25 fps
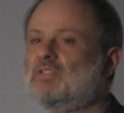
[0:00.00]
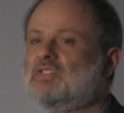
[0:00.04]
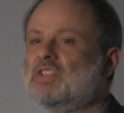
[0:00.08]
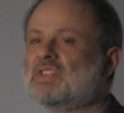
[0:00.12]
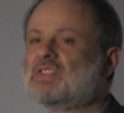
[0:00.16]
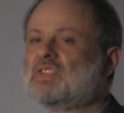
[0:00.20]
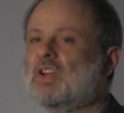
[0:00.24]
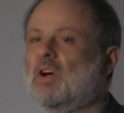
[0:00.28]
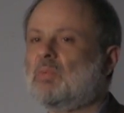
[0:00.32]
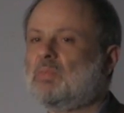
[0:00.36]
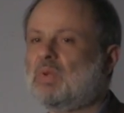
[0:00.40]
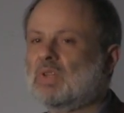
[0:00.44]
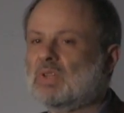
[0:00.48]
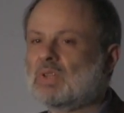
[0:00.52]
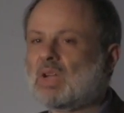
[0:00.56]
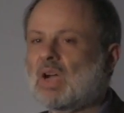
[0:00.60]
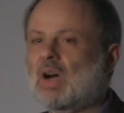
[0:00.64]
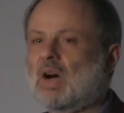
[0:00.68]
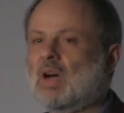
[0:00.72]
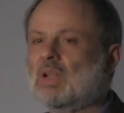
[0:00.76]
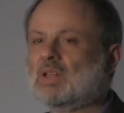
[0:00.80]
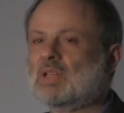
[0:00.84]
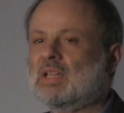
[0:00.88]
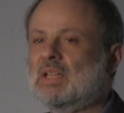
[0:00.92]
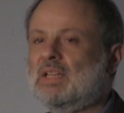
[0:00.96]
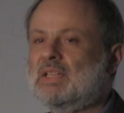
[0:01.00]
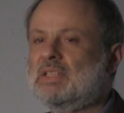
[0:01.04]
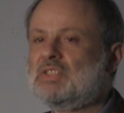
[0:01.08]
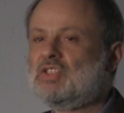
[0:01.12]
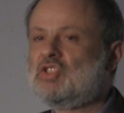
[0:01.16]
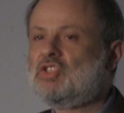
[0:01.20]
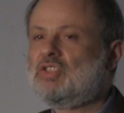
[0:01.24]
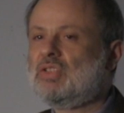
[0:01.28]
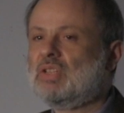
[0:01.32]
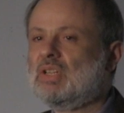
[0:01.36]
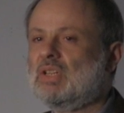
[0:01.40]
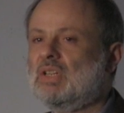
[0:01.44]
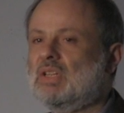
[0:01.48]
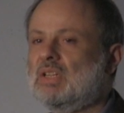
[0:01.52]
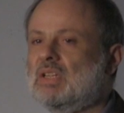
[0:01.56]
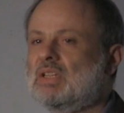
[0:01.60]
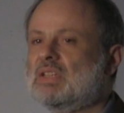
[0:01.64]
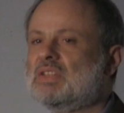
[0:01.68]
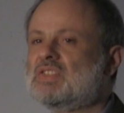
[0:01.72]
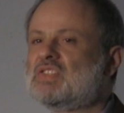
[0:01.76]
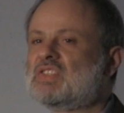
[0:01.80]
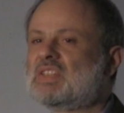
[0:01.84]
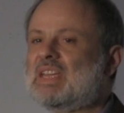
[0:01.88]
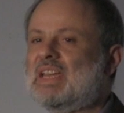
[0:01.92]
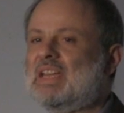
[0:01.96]
For example, cartilage,
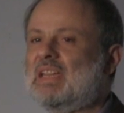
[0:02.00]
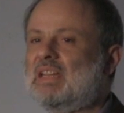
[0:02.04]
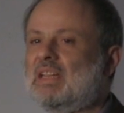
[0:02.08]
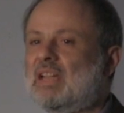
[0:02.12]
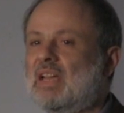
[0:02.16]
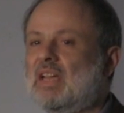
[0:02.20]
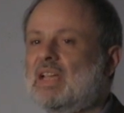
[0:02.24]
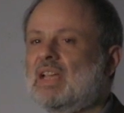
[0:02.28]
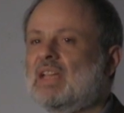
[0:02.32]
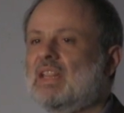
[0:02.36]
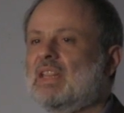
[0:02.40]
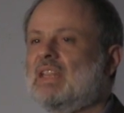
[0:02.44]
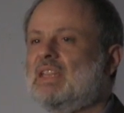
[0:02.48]
skin,